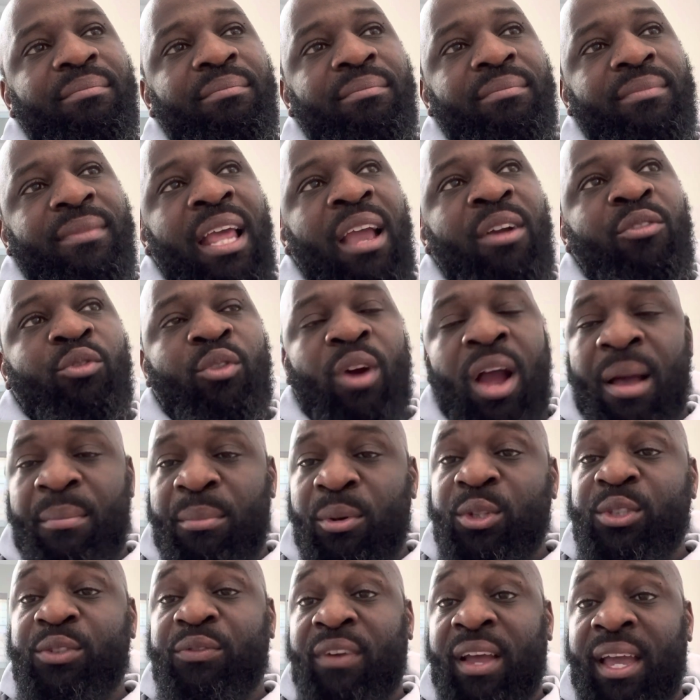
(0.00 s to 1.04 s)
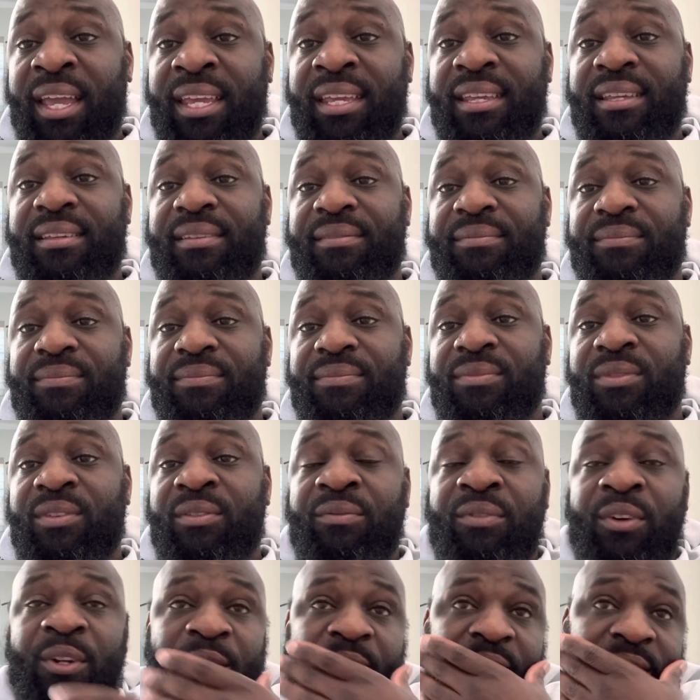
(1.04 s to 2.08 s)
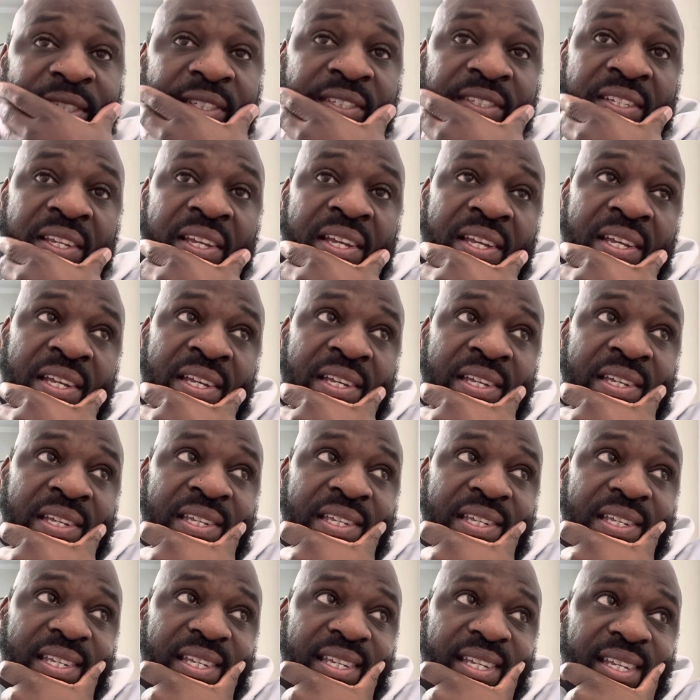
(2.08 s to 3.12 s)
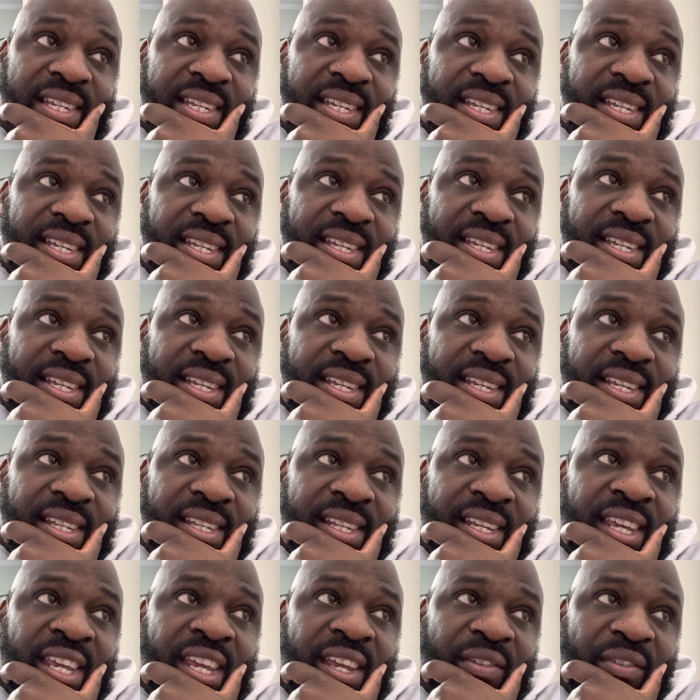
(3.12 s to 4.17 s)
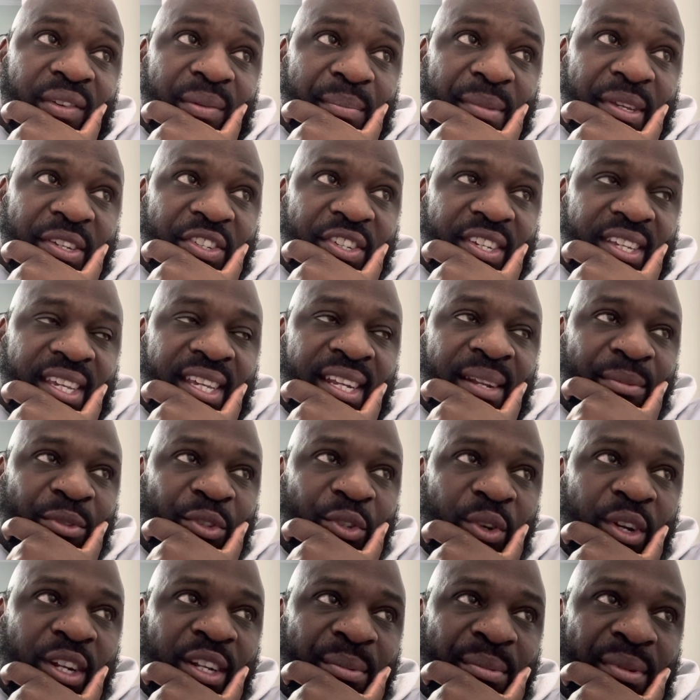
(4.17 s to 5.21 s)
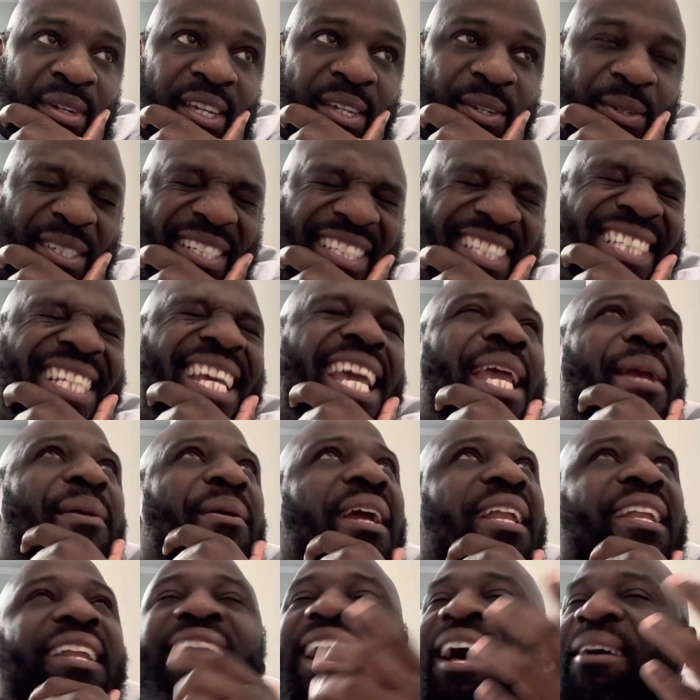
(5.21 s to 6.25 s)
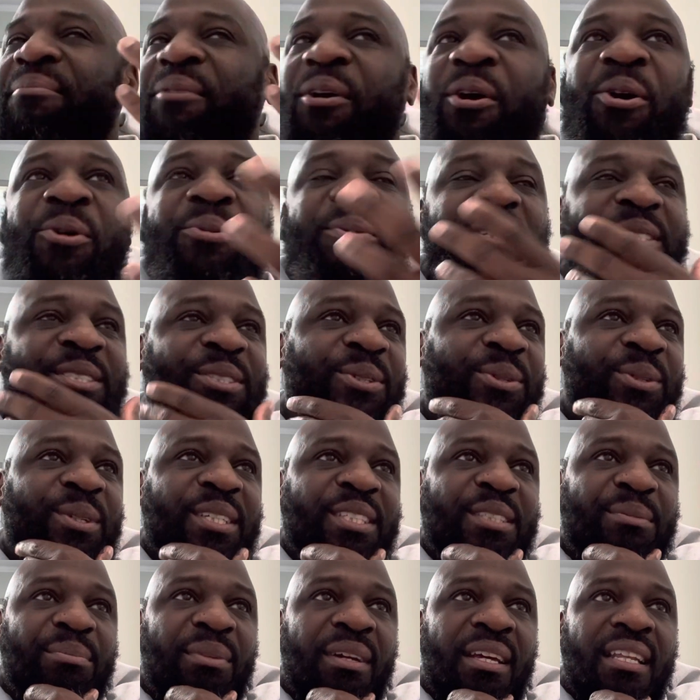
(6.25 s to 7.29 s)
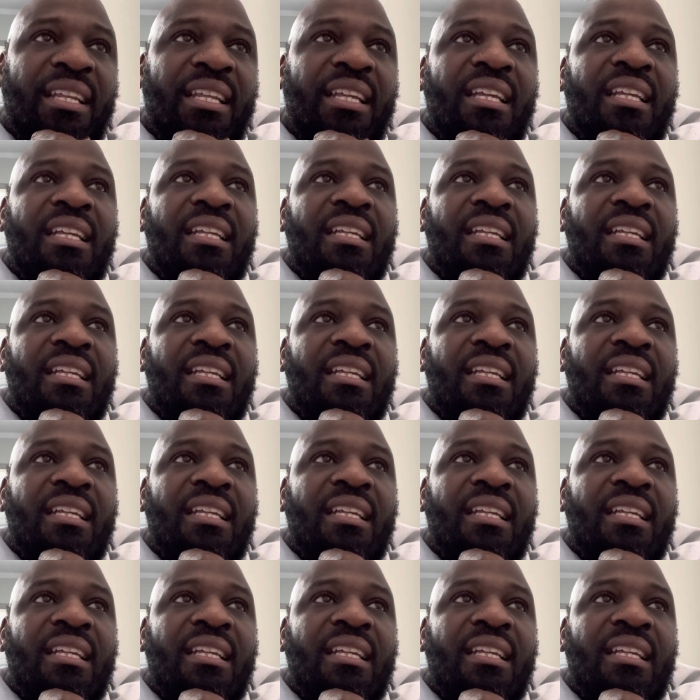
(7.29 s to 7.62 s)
That Ramos fight versus the kid from Michigan. I'm drawing the blank on his name right there. I always do this, but